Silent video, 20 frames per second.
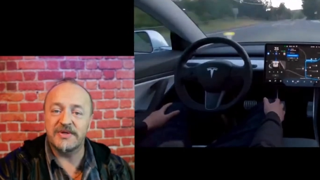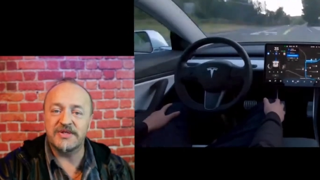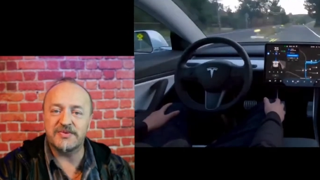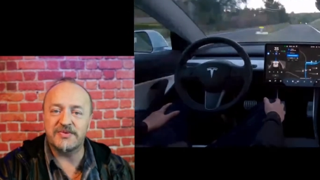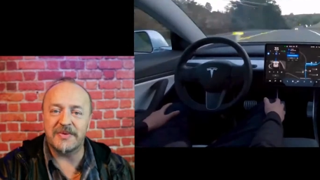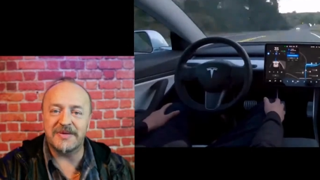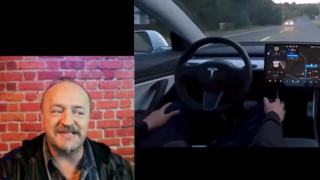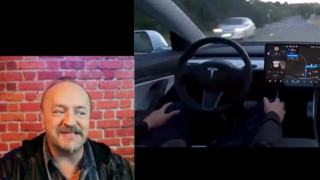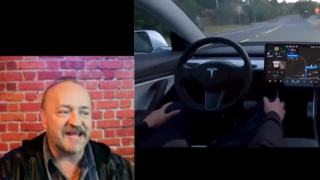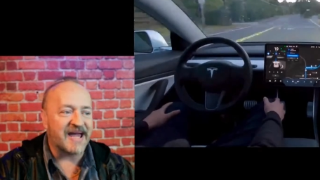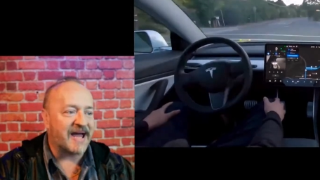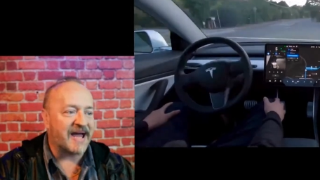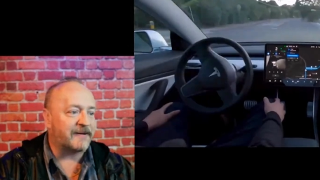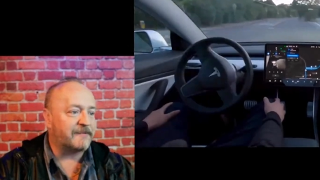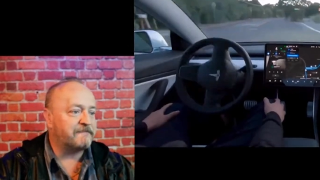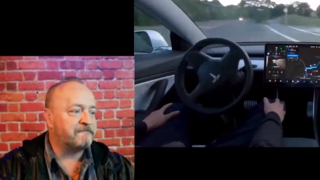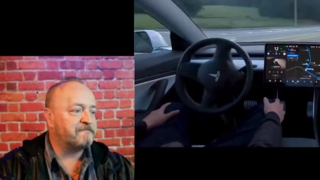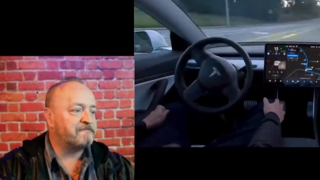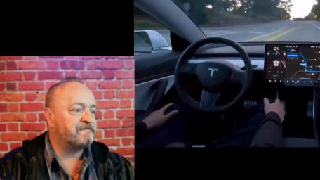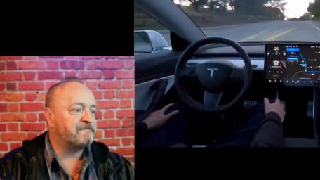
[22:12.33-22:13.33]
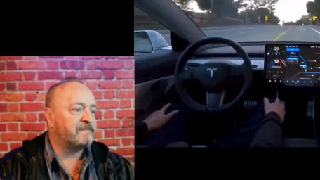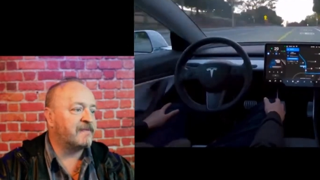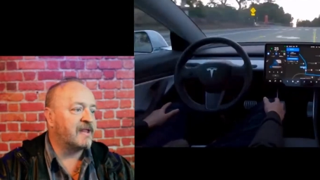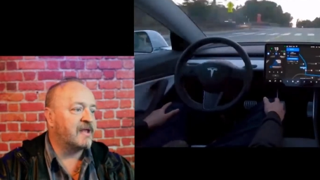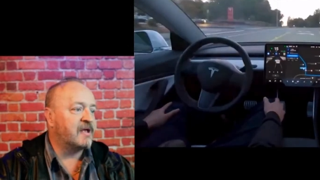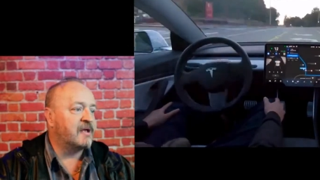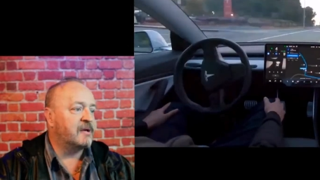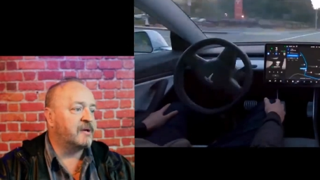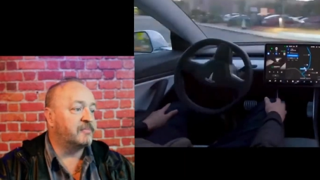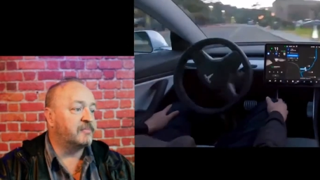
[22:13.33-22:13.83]
Which one is that?
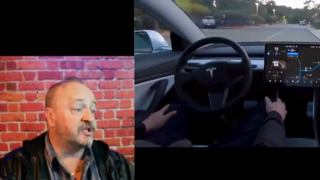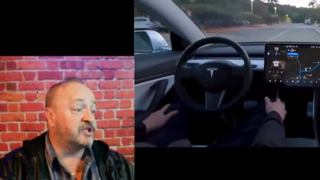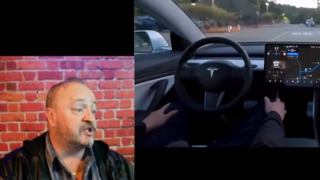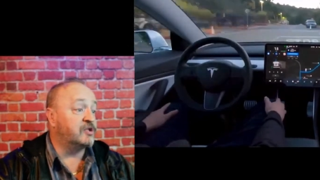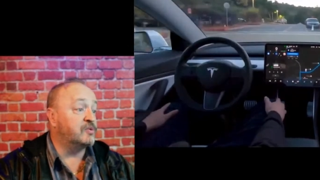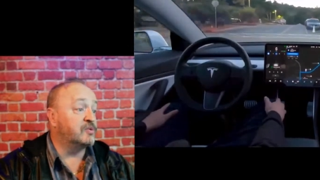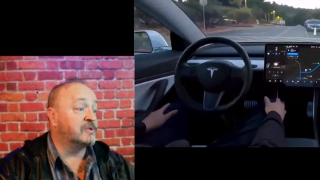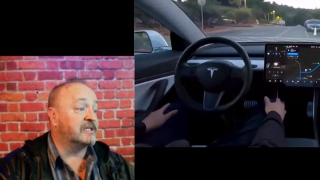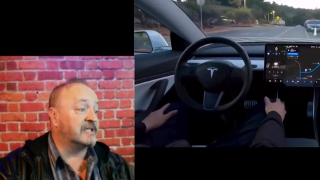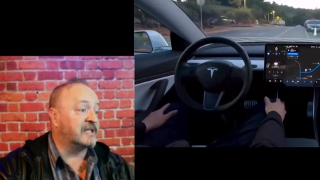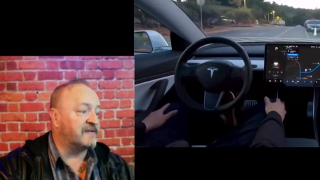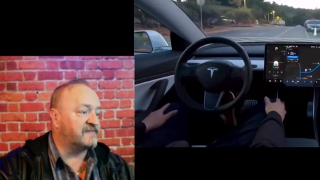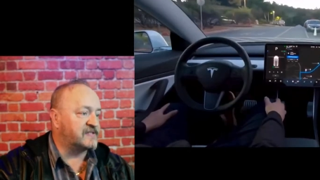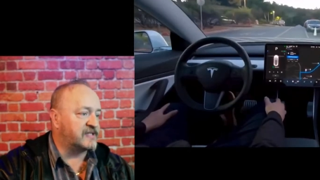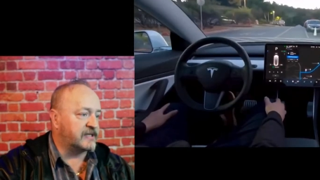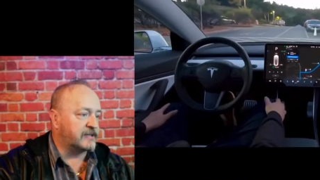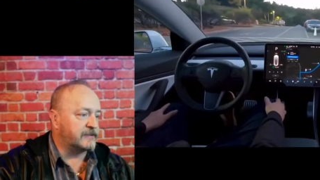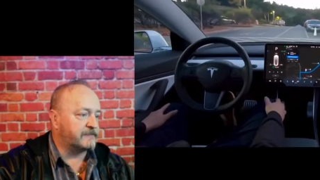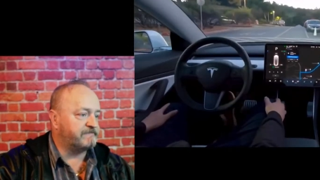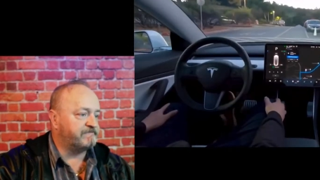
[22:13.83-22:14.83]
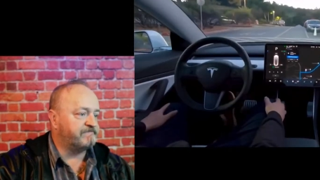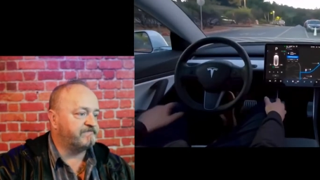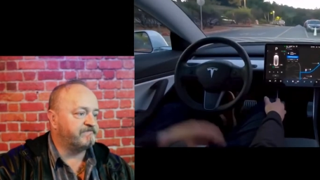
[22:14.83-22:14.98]
But the dude loves it.